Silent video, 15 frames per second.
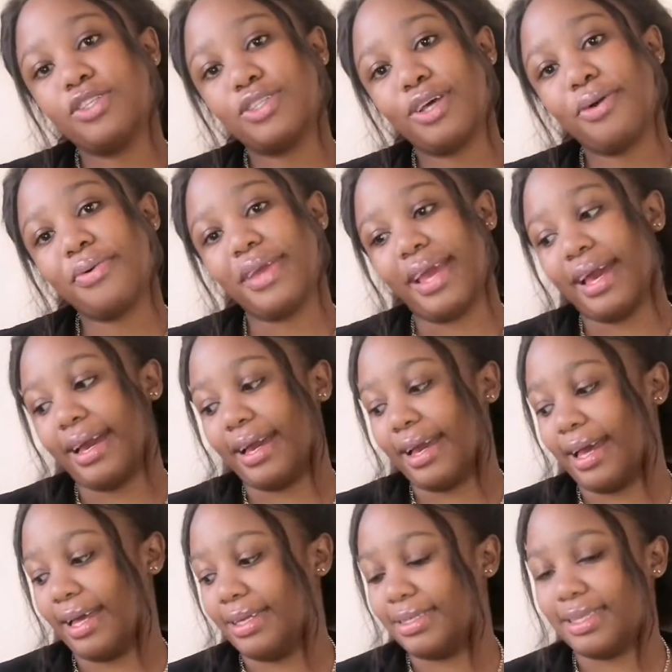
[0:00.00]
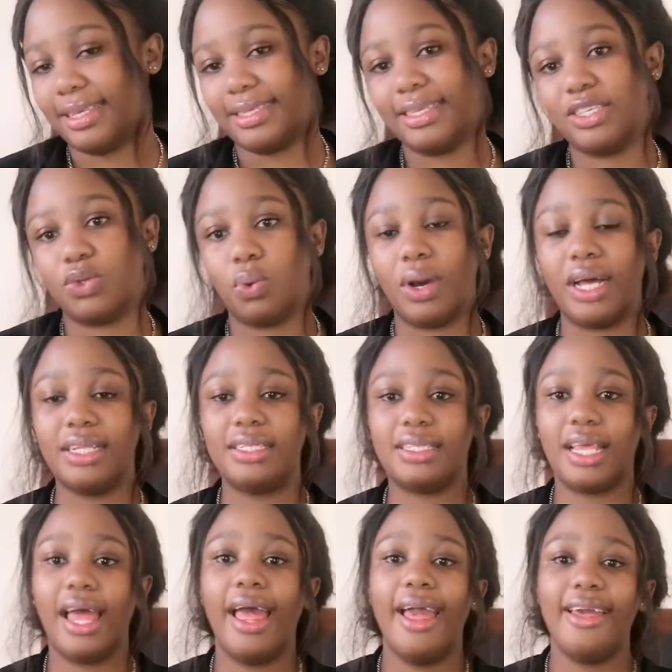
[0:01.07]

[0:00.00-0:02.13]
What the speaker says: So yeah, guys, this is what